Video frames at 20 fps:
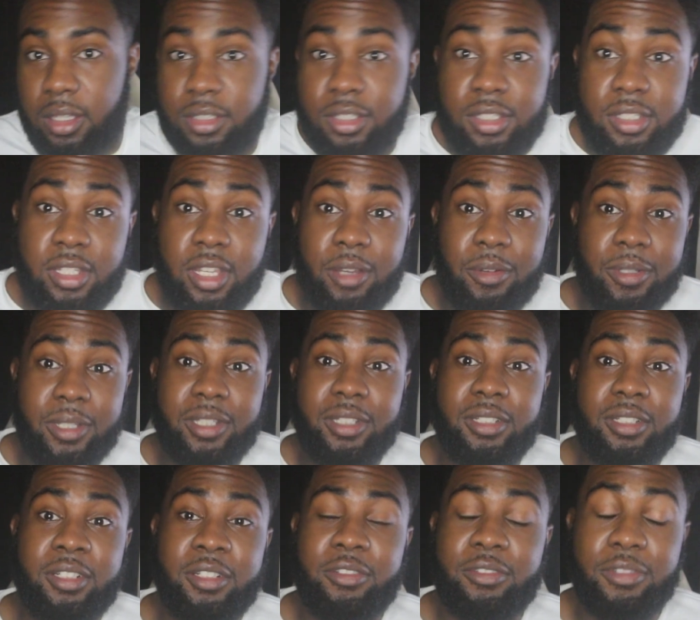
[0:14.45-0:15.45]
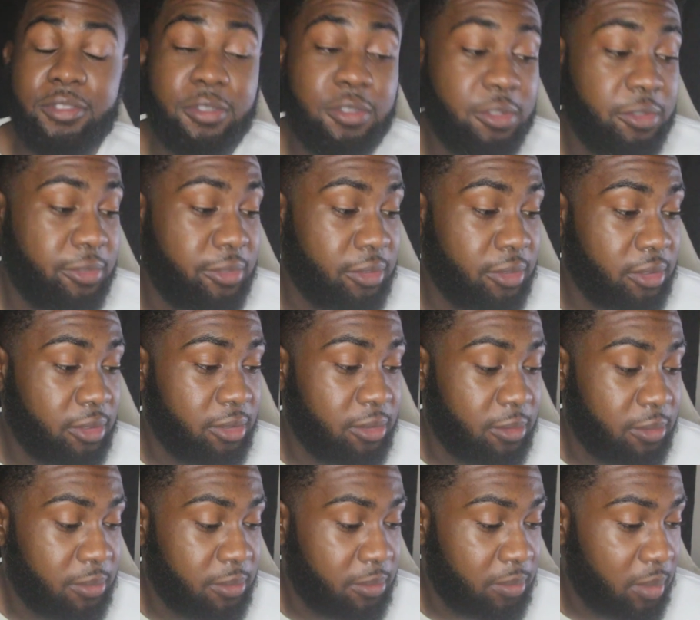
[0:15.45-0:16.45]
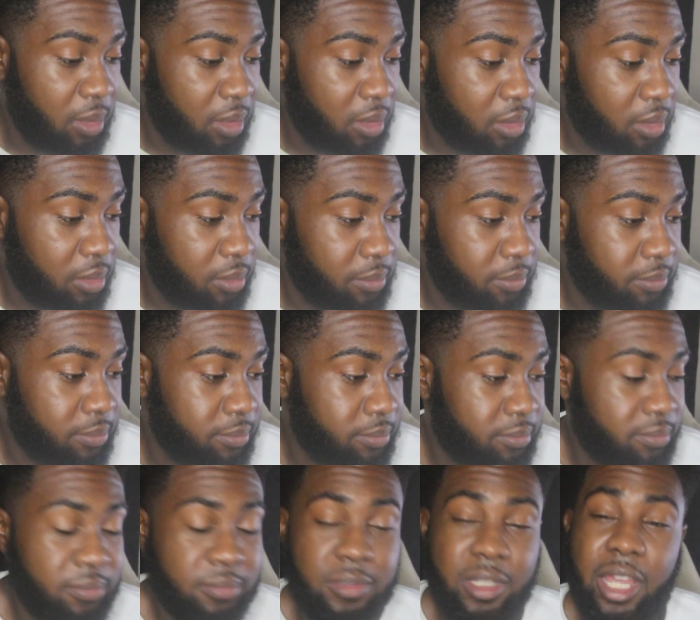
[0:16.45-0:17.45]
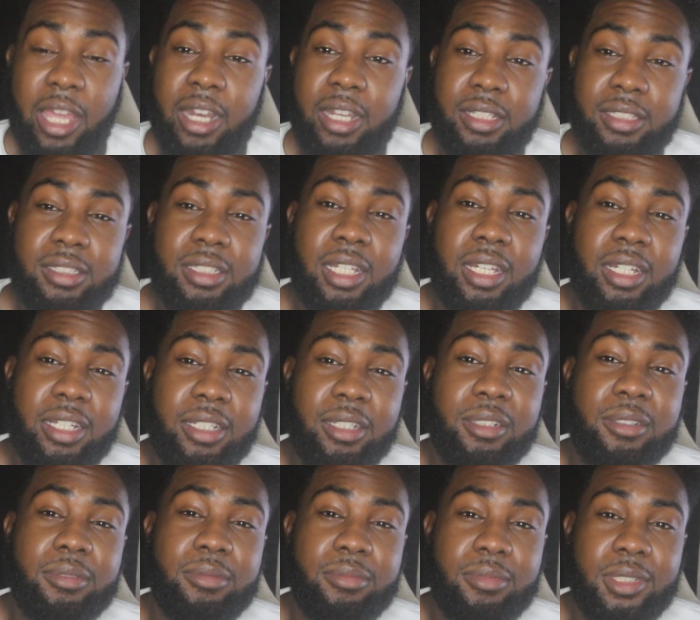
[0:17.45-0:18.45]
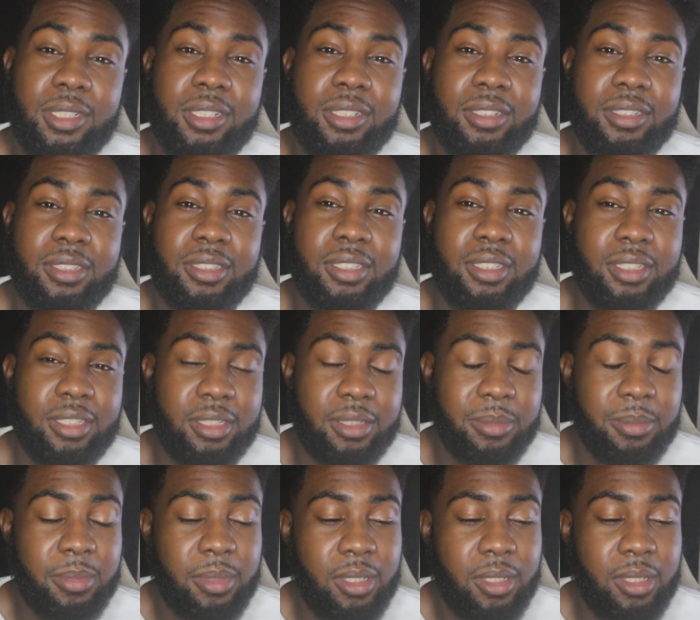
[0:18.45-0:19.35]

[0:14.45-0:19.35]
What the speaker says: Just not waking up, for real. Kind of tired, you know what I'm saying?